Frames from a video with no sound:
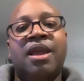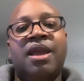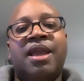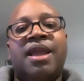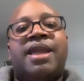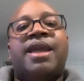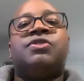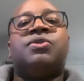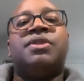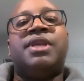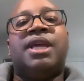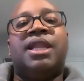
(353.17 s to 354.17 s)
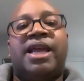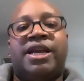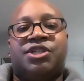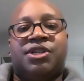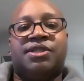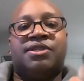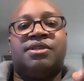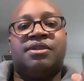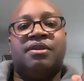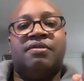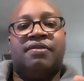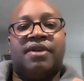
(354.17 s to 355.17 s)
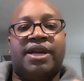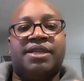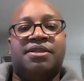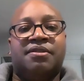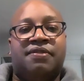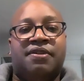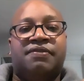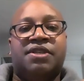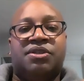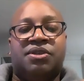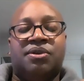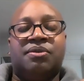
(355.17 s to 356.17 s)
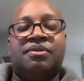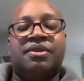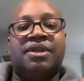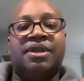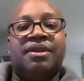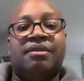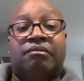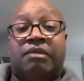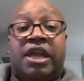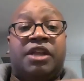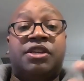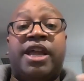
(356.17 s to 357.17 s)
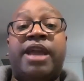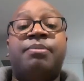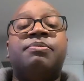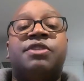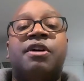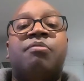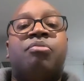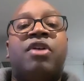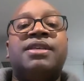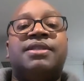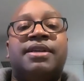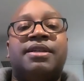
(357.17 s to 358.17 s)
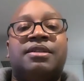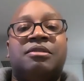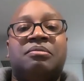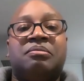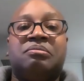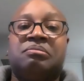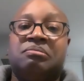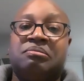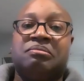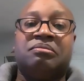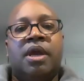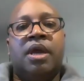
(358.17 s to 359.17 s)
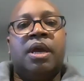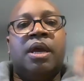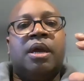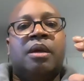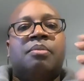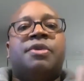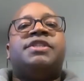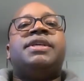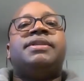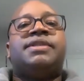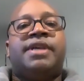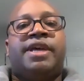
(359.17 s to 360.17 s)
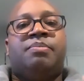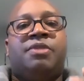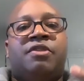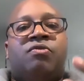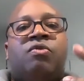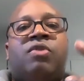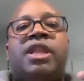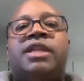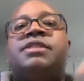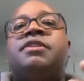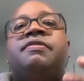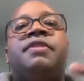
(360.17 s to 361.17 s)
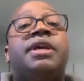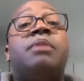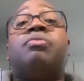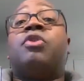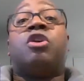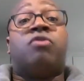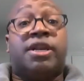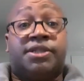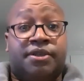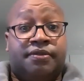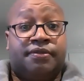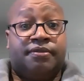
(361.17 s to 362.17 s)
He canceled the elections for 1952 and named himself president. Batista had been relatively progressive